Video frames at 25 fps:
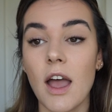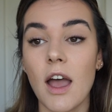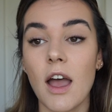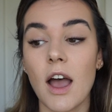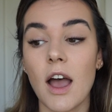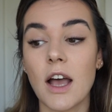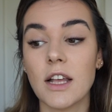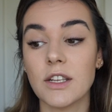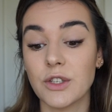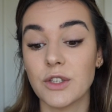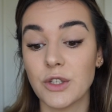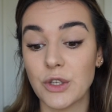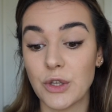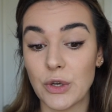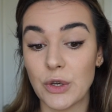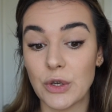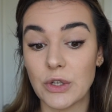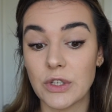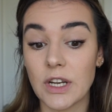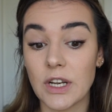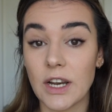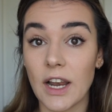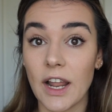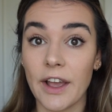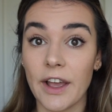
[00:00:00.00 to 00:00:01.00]
as
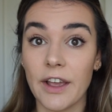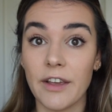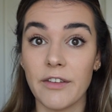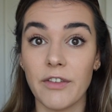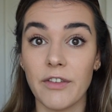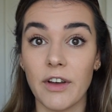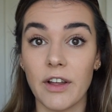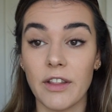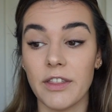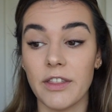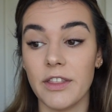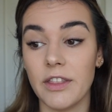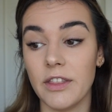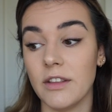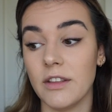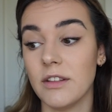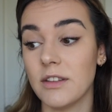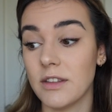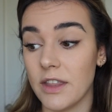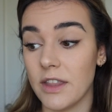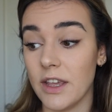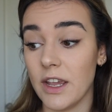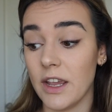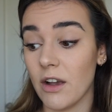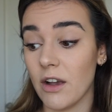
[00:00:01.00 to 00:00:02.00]
good live
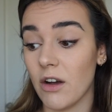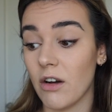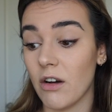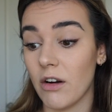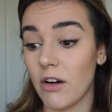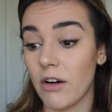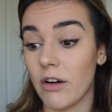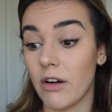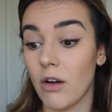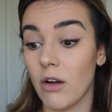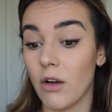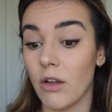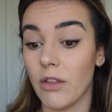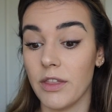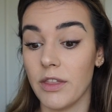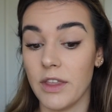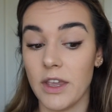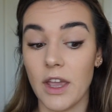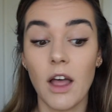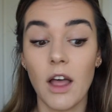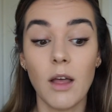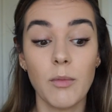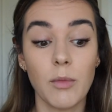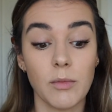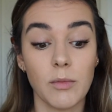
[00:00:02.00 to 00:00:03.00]
they are on the
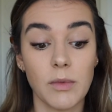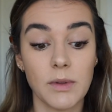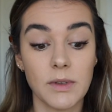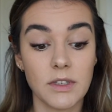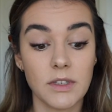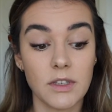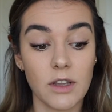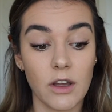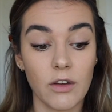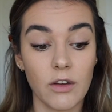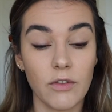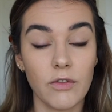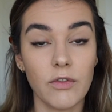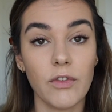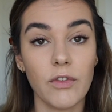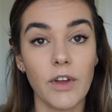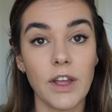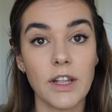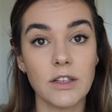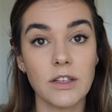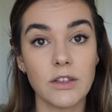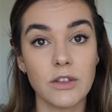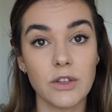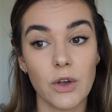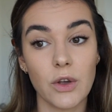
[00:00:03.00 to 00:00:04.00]
album and stuff.
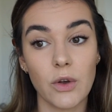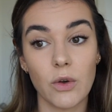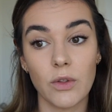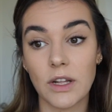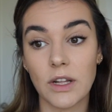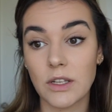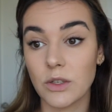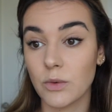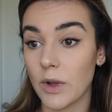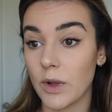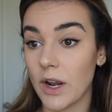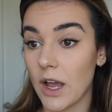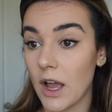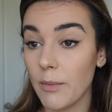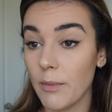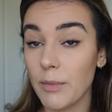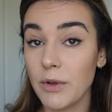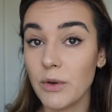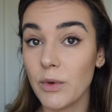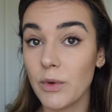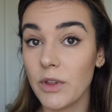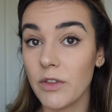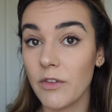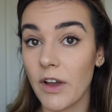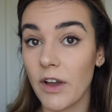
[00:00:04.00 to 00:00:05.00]
And so that's what happened
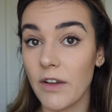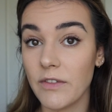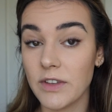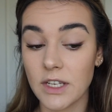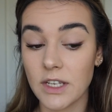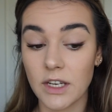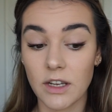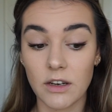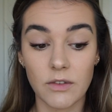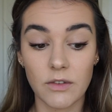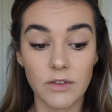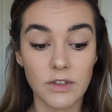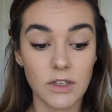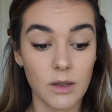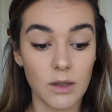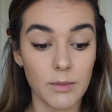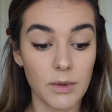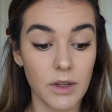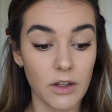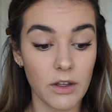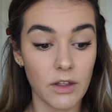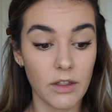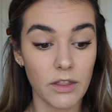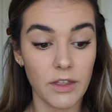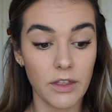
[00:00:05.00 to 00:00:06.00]
with Five Seconds of
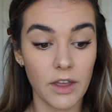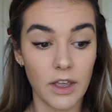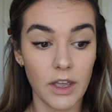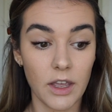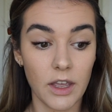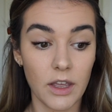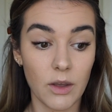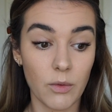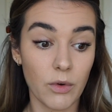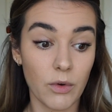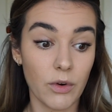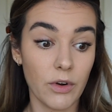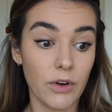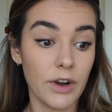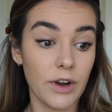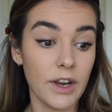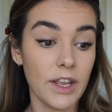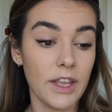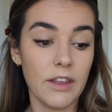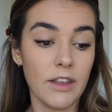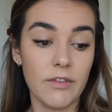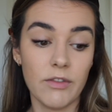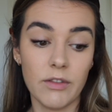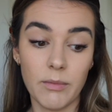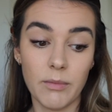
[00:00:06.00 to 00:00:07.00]
Summer. They were
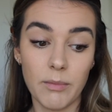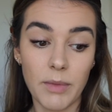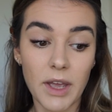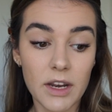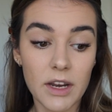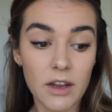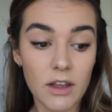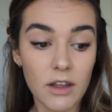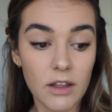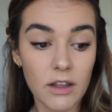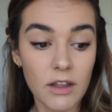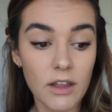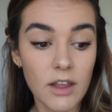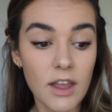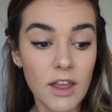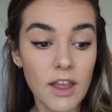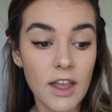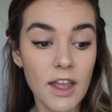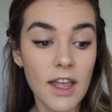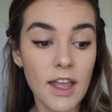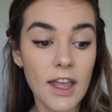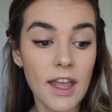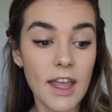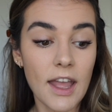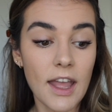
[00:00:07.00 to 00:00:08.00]
even better.
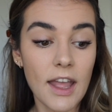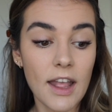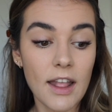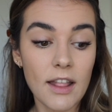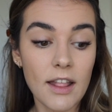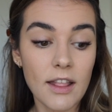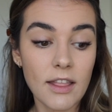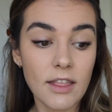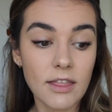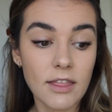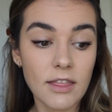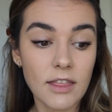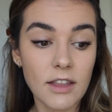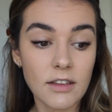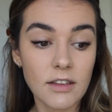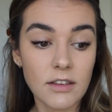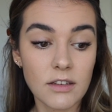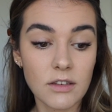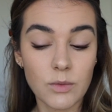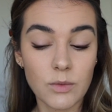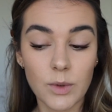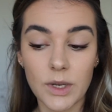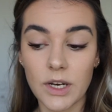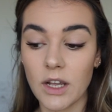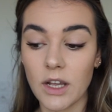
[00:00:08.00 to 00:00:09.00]
And this
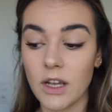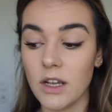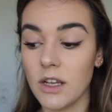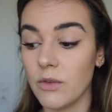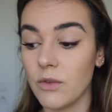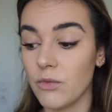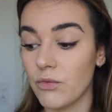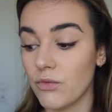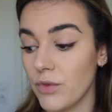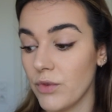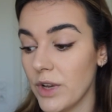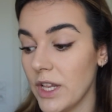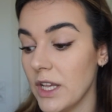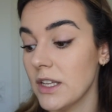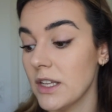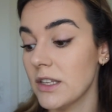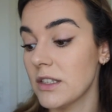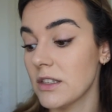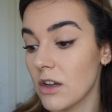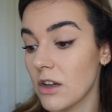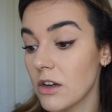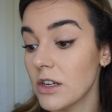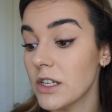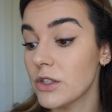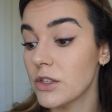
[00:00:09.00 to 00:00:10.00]
is when I really
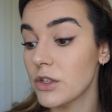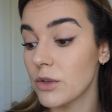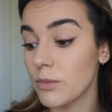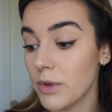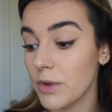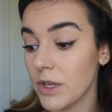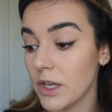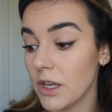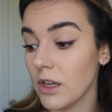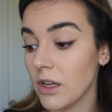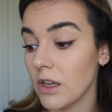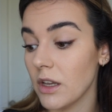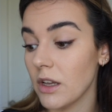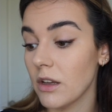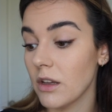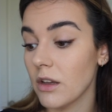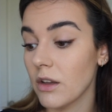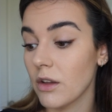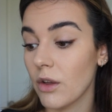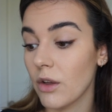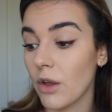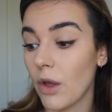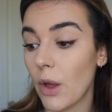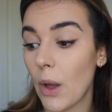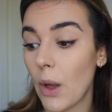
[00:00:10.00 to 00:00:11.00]
started to be
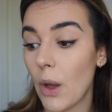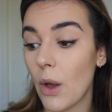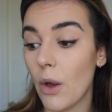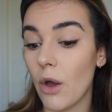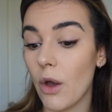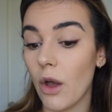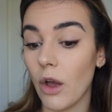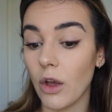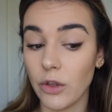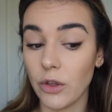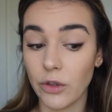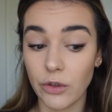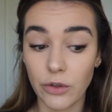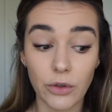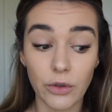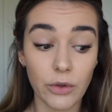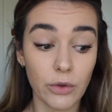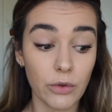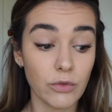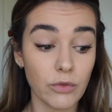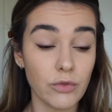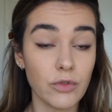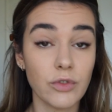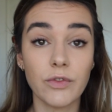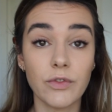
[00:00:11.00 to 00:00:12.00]
a
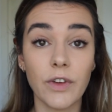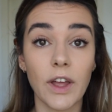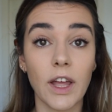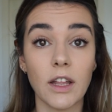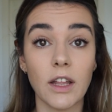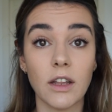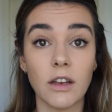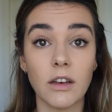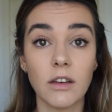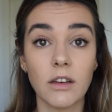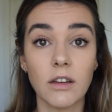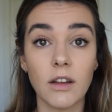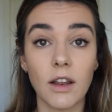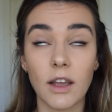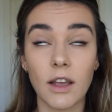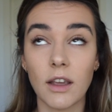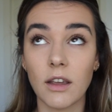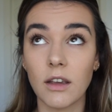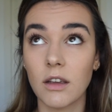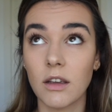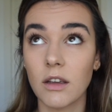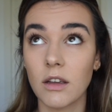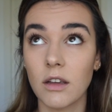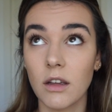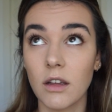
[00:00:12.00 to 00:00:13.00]
huge fan,
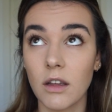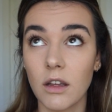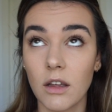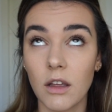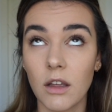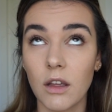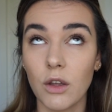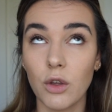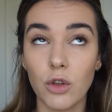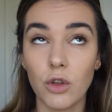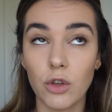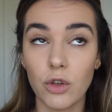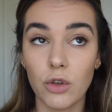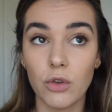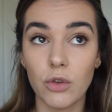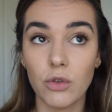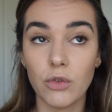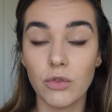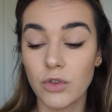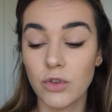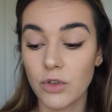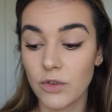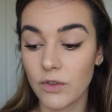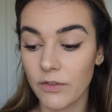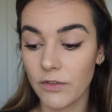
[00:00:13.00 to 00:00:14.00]
like
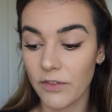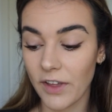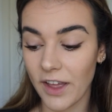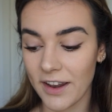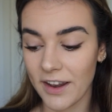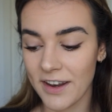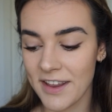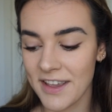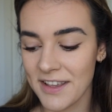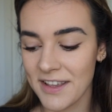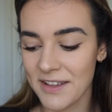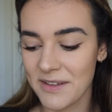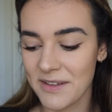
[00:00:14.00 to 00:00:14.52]
huge fan.